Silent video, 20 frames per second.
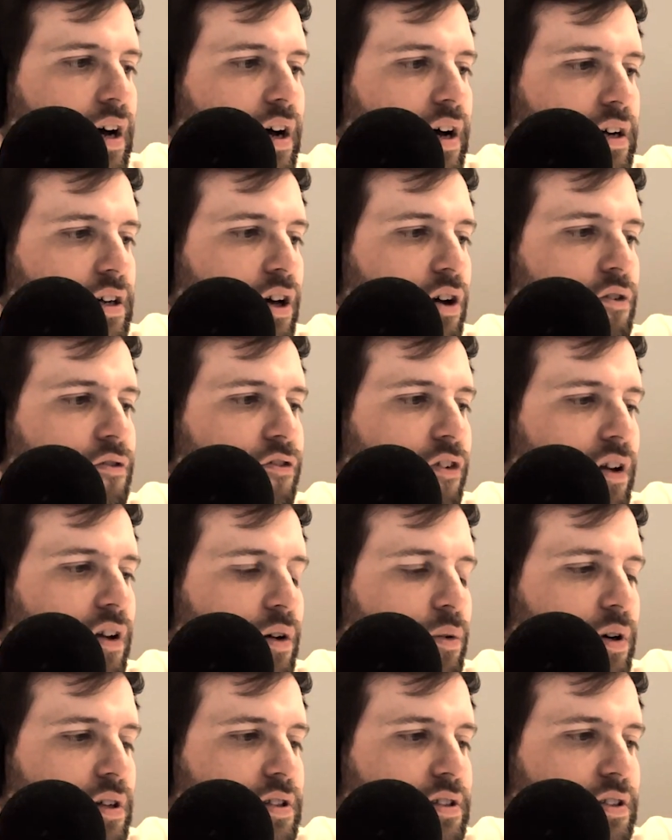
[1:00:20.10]
Go
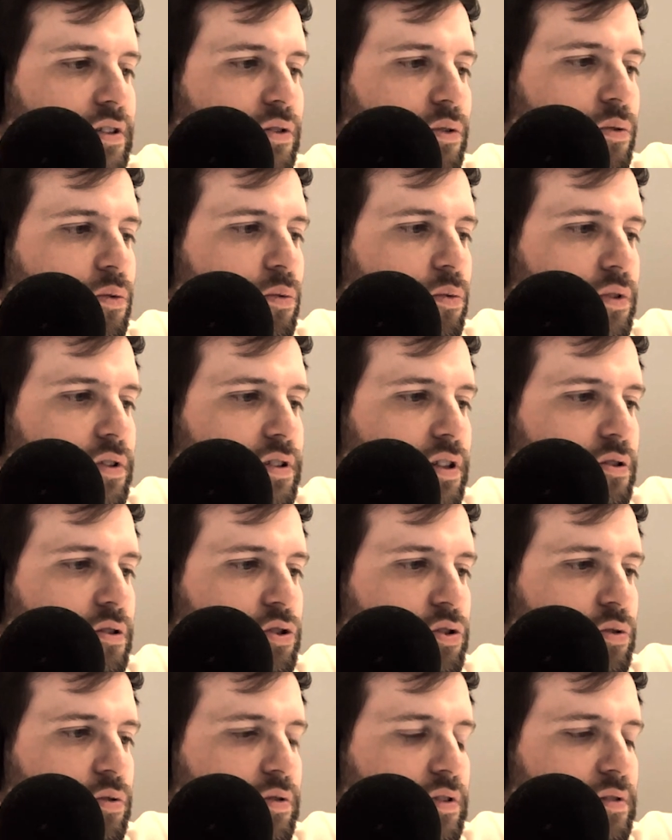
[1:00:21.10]
follow us on all the
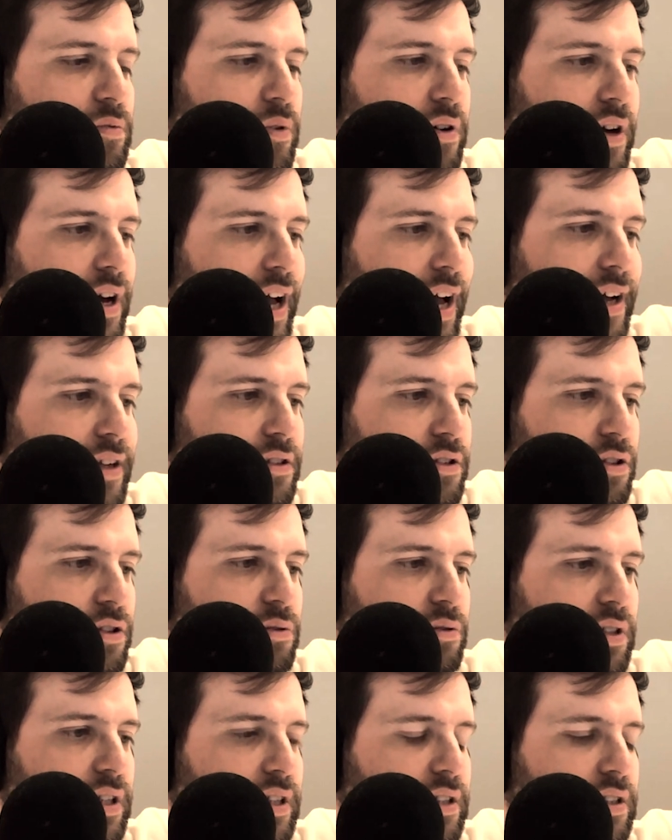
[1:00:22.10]
socials. We're at
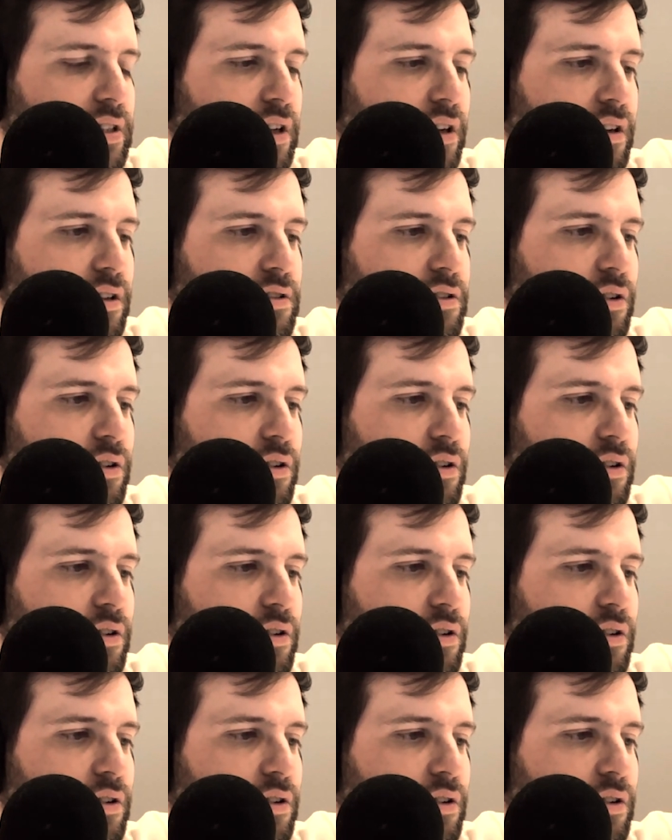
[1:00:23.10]
2geekscast